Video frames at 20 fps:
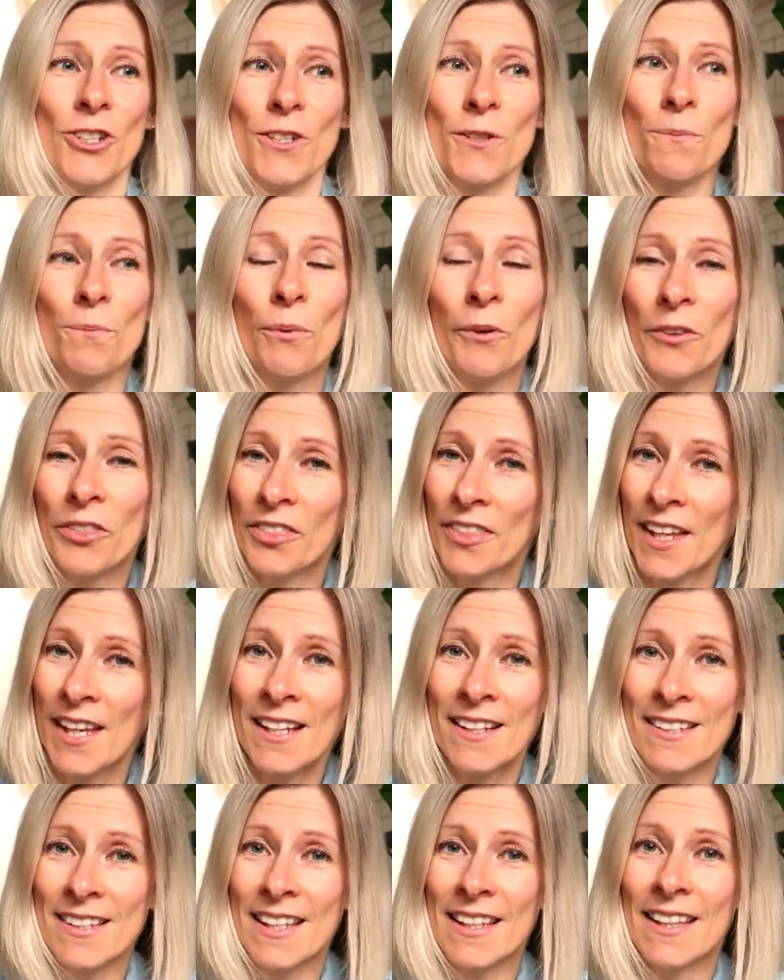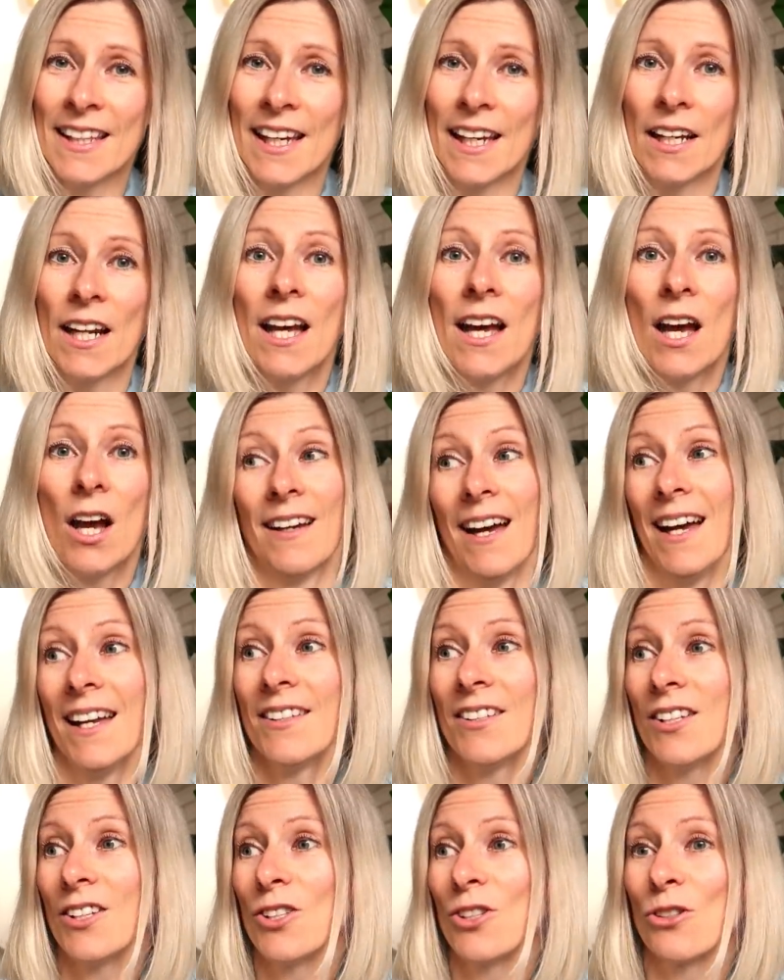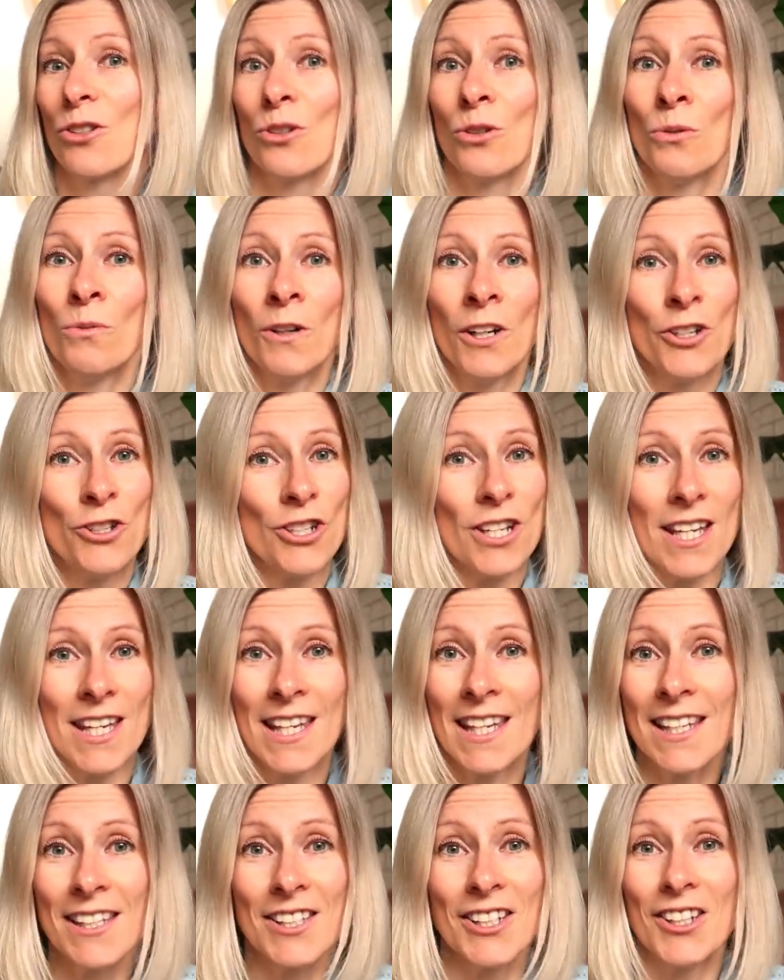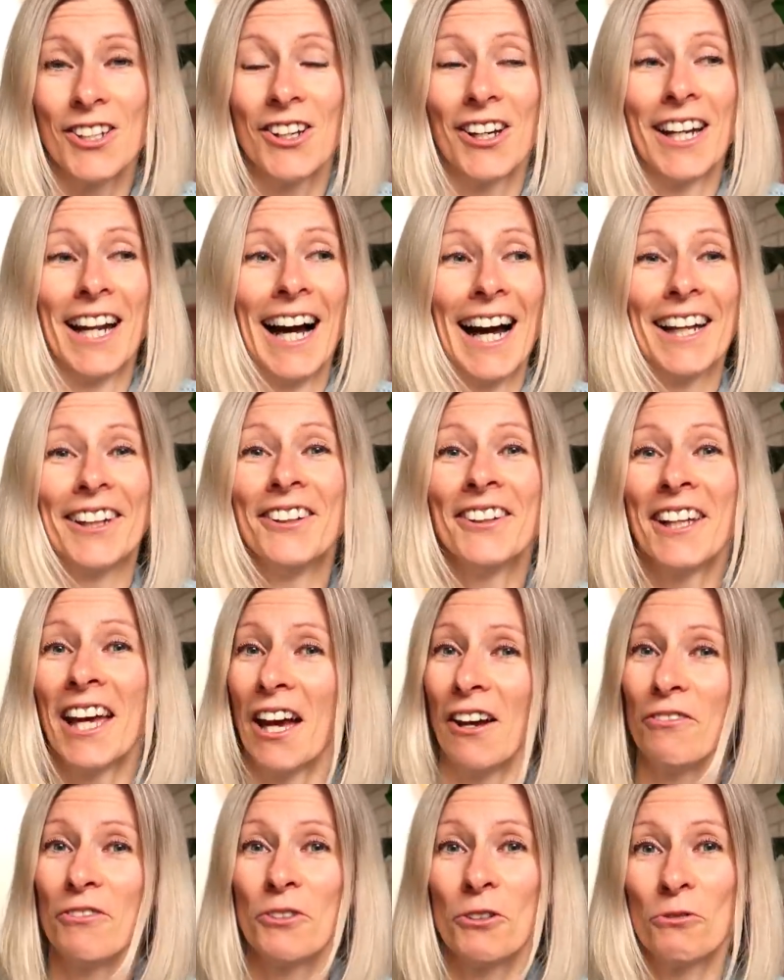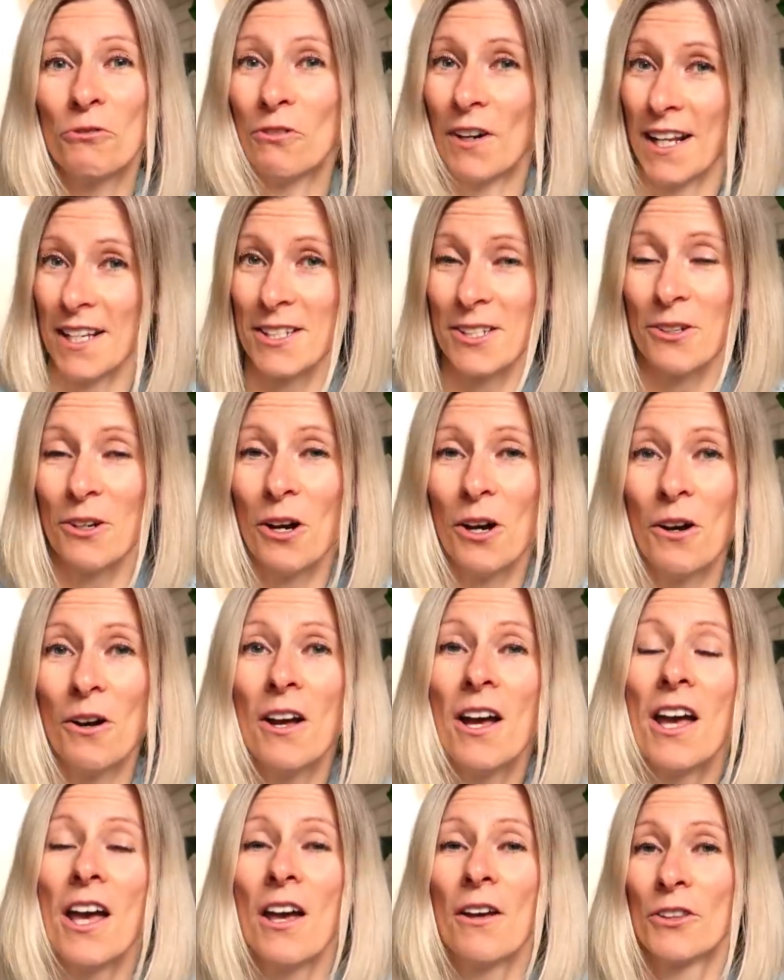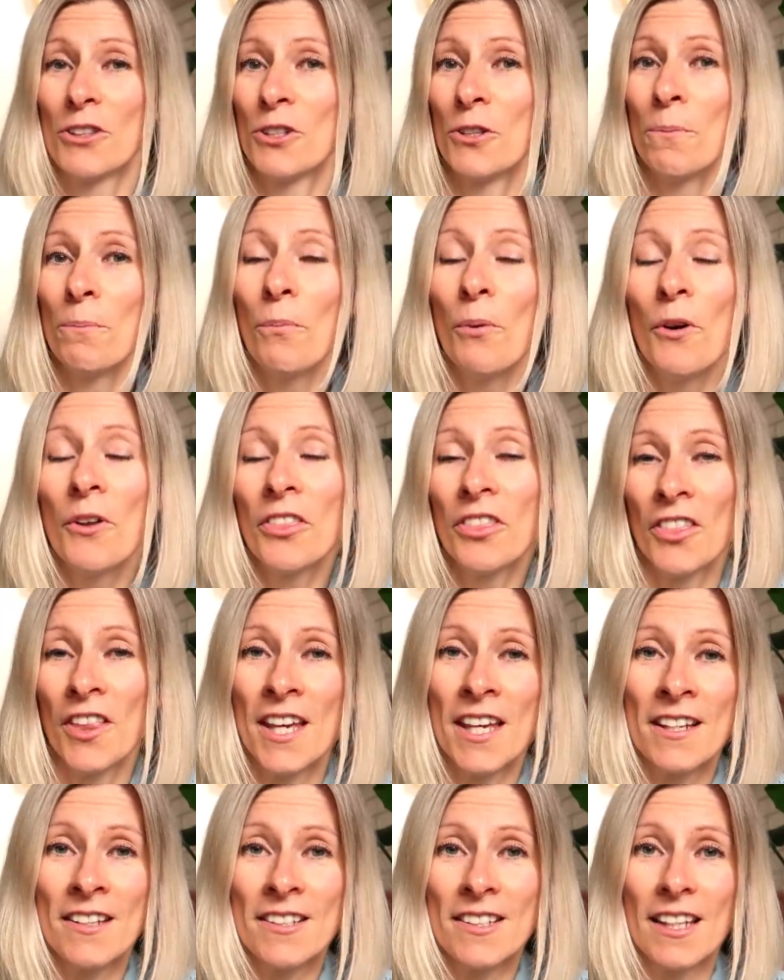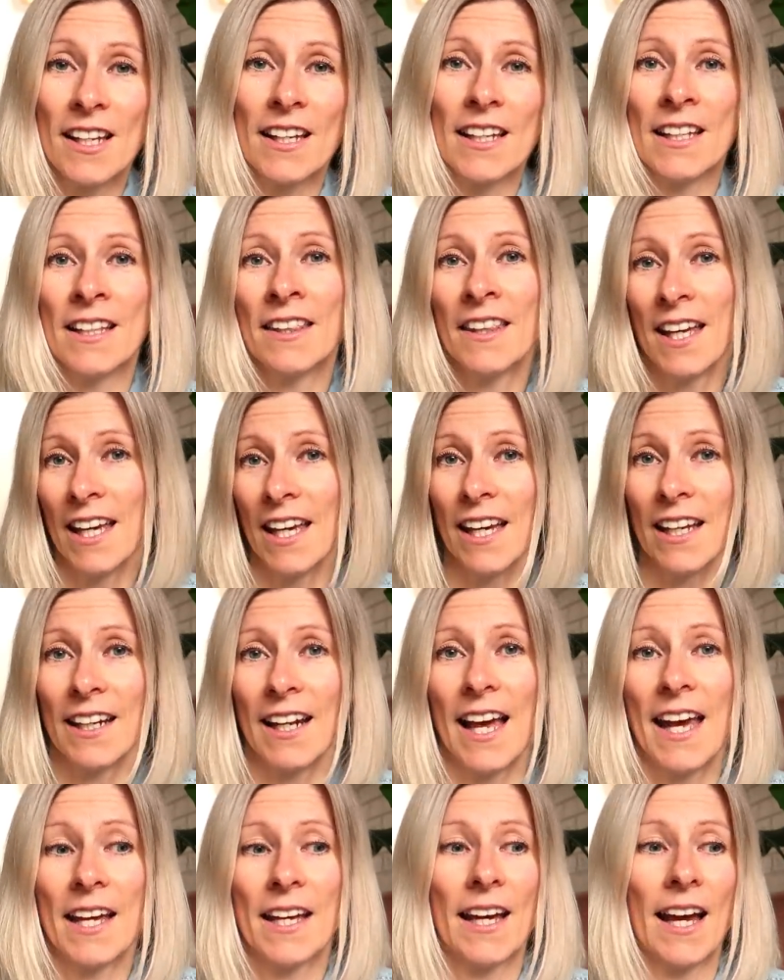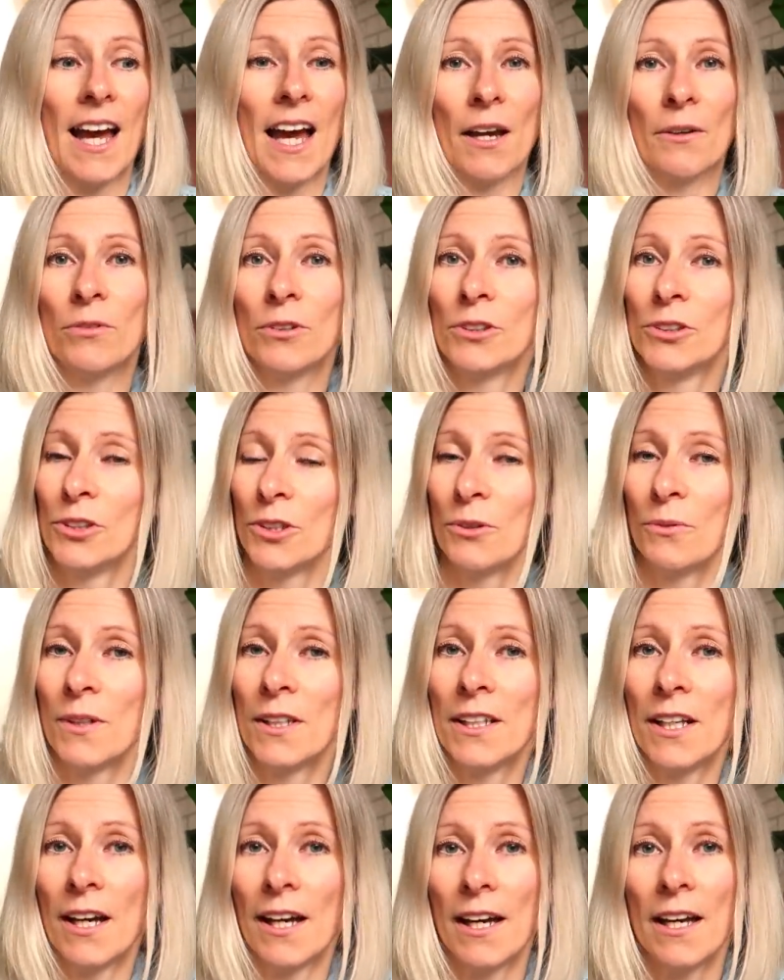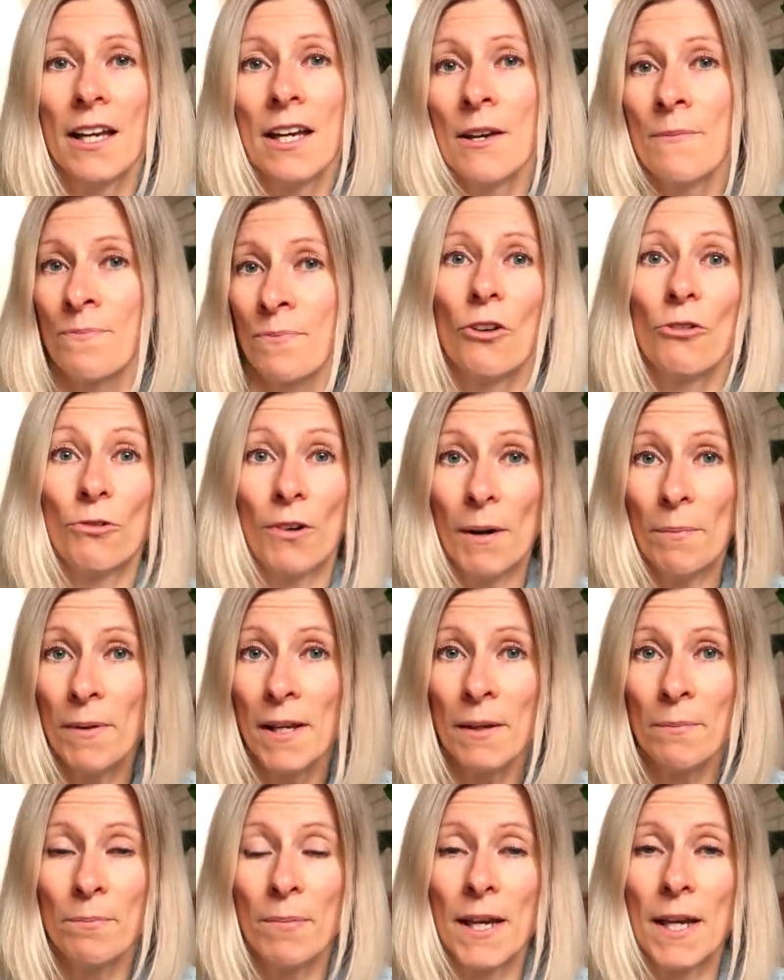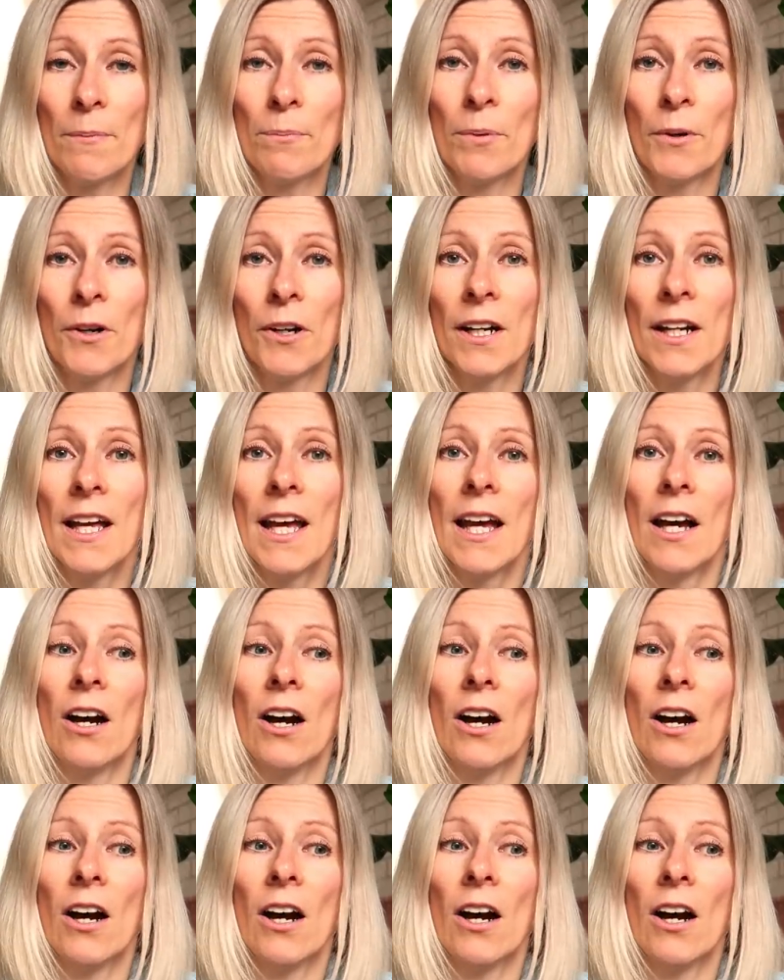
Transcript: just put things in there. Guys, it's so much easier. I don't have to wrestle to put things in there like I would do with the wrapping paper.